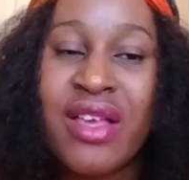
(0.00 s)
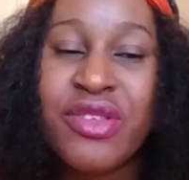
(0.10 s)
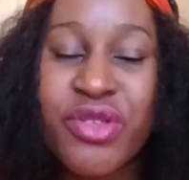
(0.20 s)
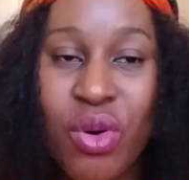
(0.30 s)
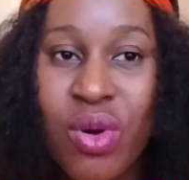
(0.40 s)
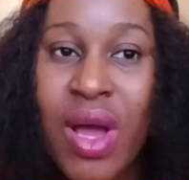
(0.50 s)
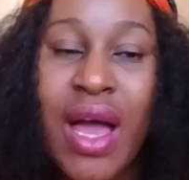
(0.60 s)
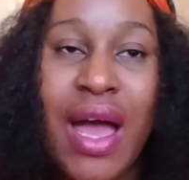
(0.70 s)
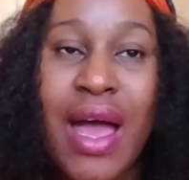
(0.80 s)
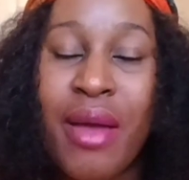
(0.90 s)
So
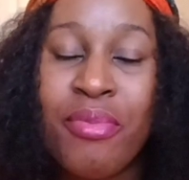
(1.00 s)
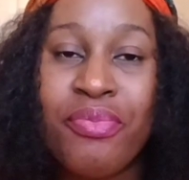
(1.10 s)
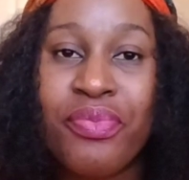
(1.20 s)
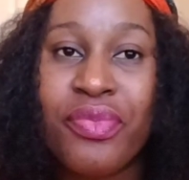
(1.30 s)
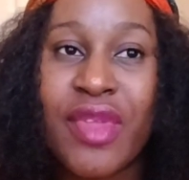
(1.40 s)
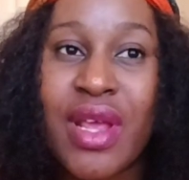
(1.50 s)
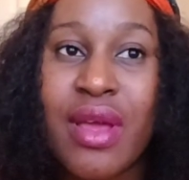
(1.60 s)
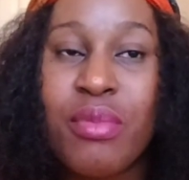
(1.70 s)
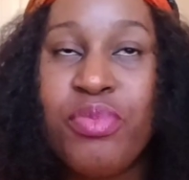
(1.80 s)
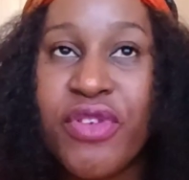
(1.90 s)

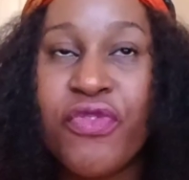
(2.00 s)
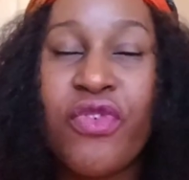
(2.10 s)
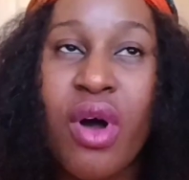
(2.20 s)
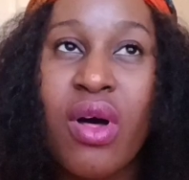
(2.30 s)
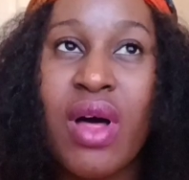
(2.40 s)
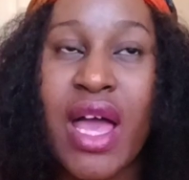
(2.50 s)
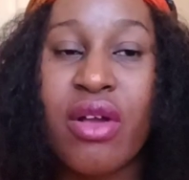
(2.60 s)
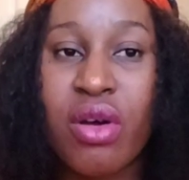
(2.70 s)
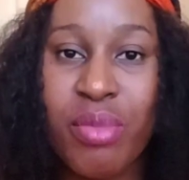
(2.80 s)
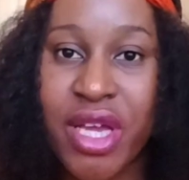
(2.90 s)
before I
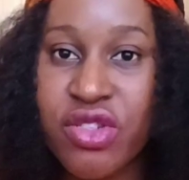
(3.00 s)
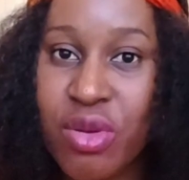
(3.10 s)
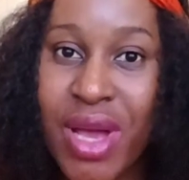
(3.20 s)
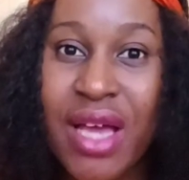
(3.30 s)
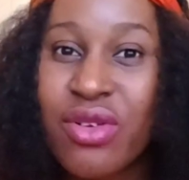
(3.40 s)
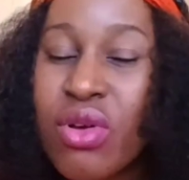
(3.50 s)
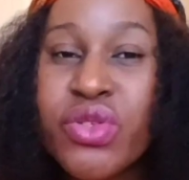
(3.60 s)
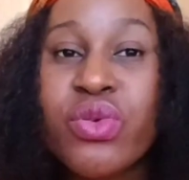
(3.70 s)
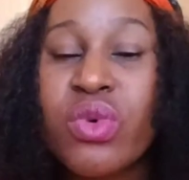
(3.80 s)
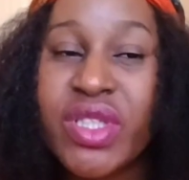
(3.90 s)
got my job, I had gone
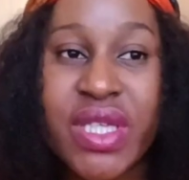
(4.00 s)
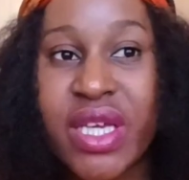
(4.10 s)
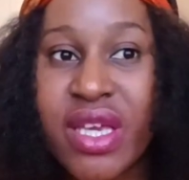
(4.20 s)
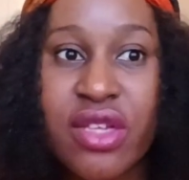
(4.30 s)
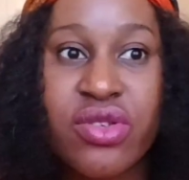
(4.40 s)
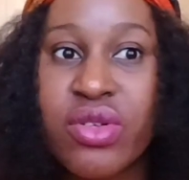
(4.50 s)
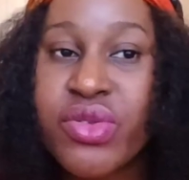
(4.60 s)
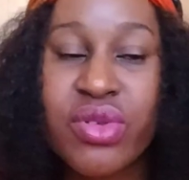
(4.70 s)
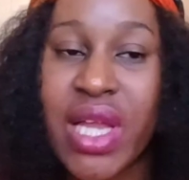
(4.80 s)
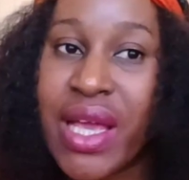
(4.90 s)
to one daycare
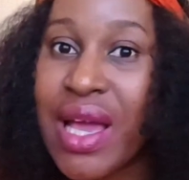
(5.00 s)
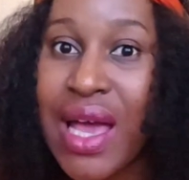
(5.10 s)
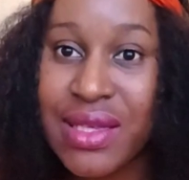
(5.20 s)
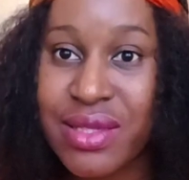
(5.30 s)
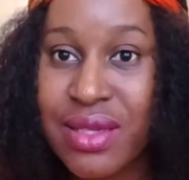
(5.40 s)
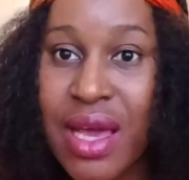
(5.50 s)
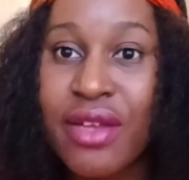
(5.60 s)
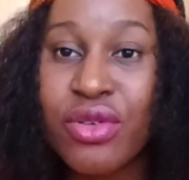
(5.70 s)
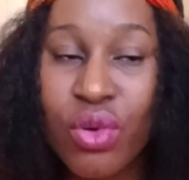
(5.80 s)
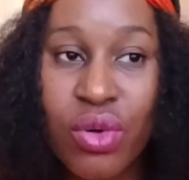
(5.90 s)
just to like ask
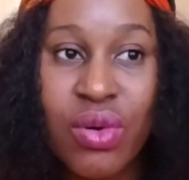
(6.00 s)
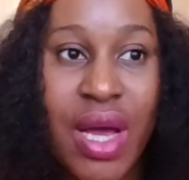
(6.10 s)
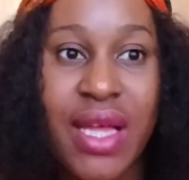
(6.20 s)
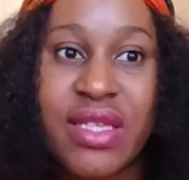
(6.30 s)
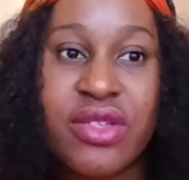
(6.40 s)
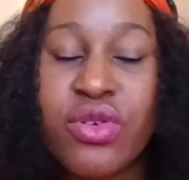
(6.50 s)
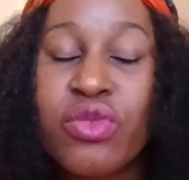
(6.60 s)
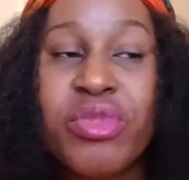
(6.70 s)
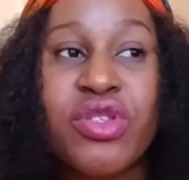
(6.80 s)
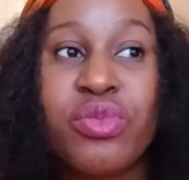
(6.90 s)
and know, and they
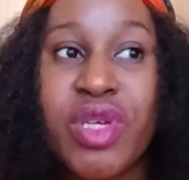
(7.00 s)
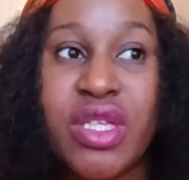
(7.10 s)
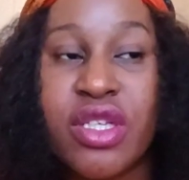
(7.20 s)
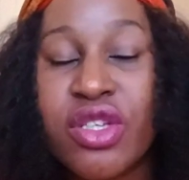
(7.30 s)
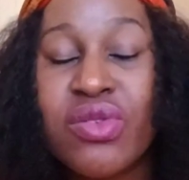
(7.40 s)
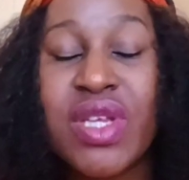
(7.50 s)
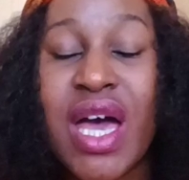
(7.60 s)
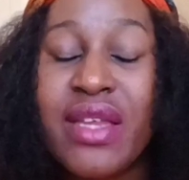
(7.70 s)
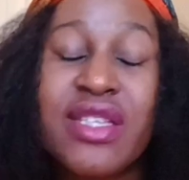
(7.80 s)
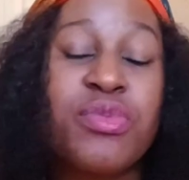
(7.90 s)
told me to be in the queue. They
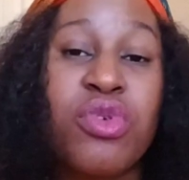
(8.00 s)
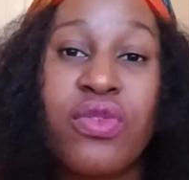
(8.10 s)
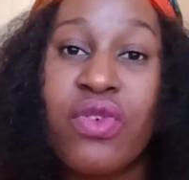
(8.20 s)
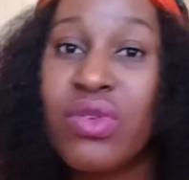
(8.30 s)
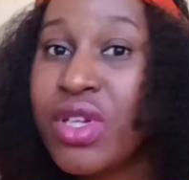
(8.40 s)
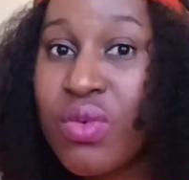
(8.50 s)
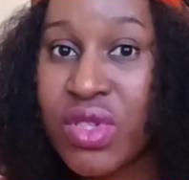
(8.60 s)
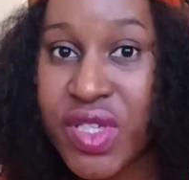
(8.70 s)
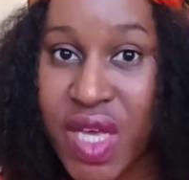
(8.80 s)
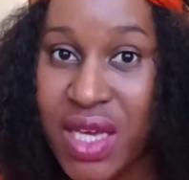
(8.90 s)
had the spot for only
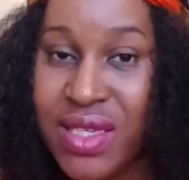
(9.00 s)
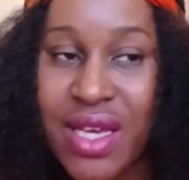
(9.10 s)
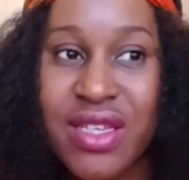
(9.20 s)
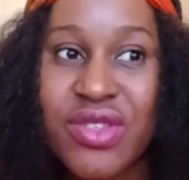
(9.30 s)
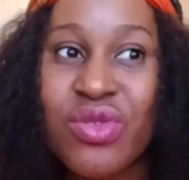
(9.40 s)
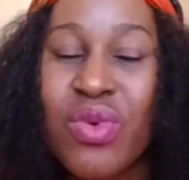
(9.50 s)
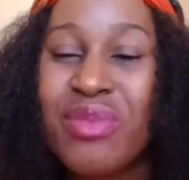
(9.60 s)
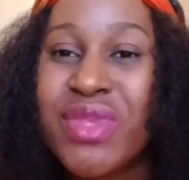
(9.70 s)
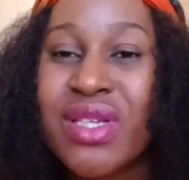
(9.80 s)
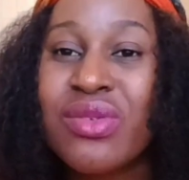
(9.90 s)
one child, and there's no way
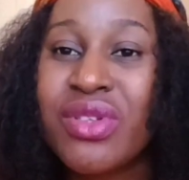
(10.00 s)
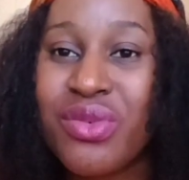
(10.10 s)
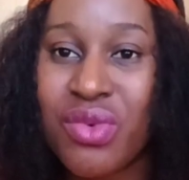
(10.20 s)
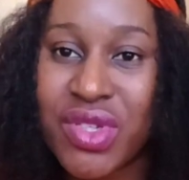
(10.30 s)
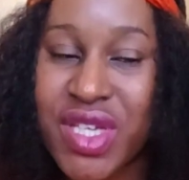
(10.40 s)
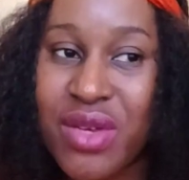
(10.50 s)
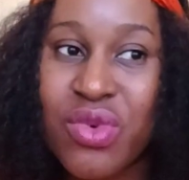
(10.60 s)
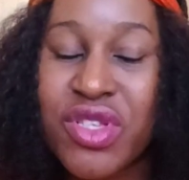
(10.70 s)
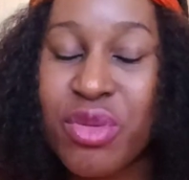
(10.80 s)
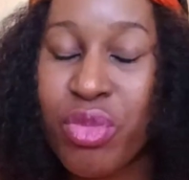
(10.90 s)
I'm taking only one child.
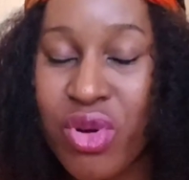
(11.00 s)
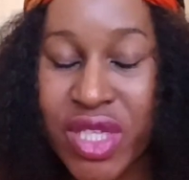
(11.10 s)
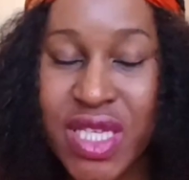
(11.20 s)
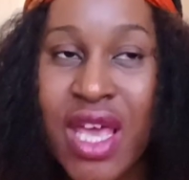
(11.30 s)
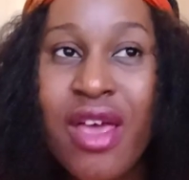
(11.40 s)
What's the point?